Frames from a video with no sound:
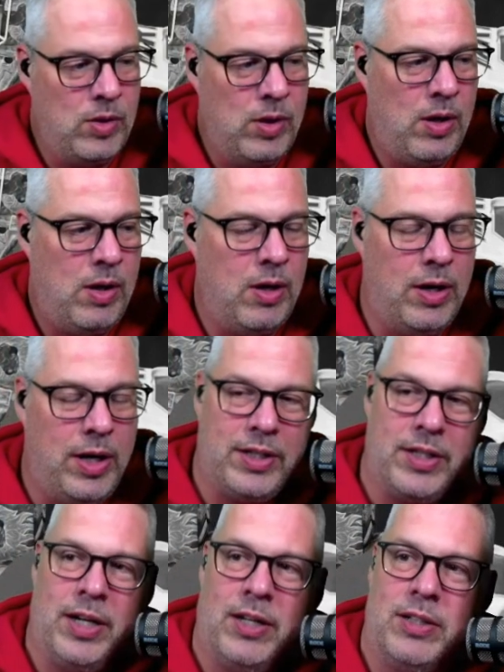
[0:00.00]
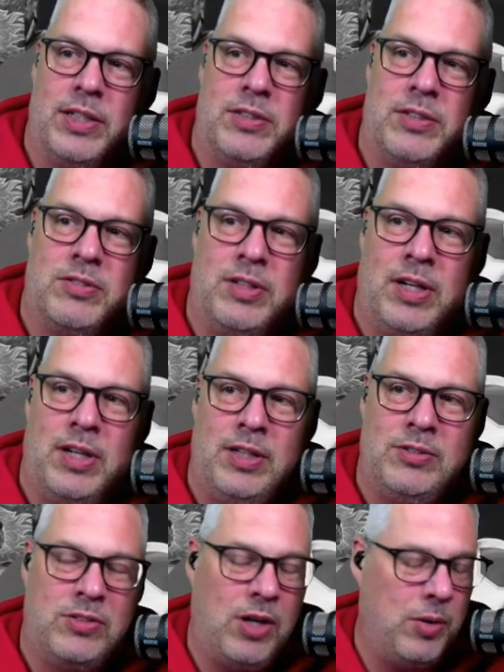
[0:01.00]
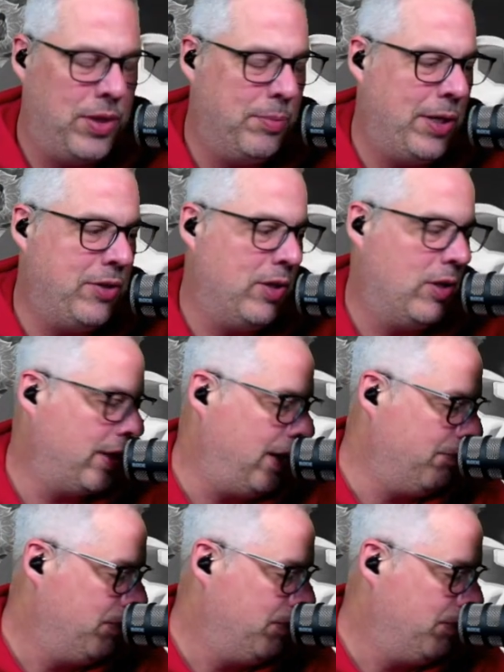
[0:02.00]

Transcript: All right, Kyle. Let's start with the Montreal game.